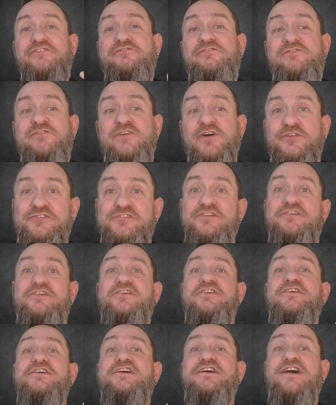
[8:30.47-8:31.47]
filter
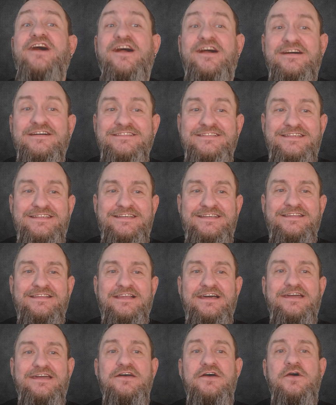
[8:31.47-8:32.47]

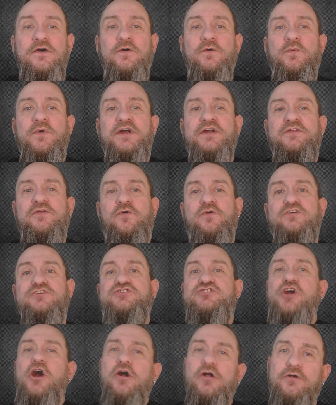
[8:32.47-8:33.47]
constantly. We ignore
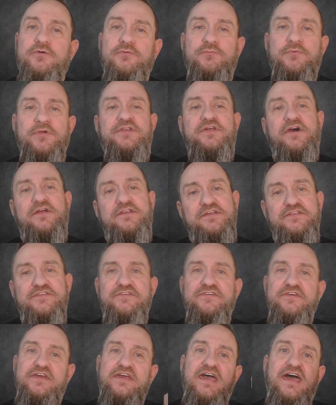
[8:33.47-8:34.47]
junk,
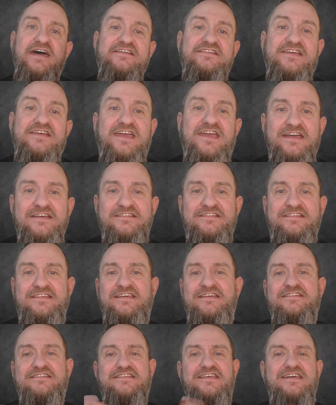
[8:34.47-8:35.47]
redundancy, edge
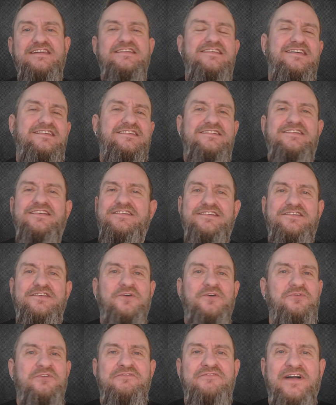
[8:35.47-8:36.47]
cases, things that just
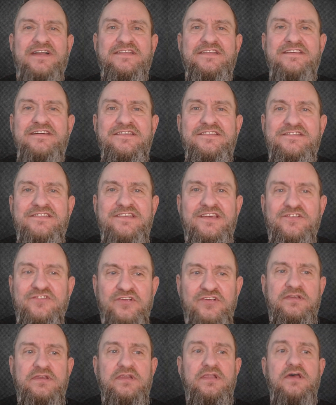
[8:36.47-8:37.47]
don't affect the
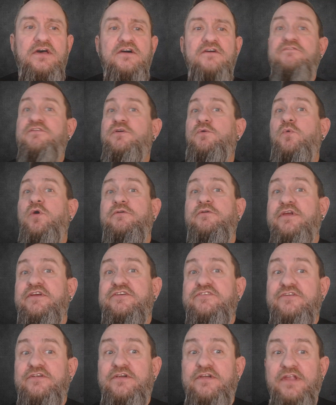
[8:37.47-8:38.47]
decision for one
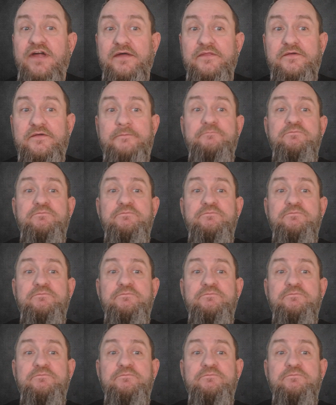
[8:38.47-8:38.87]
reason or another.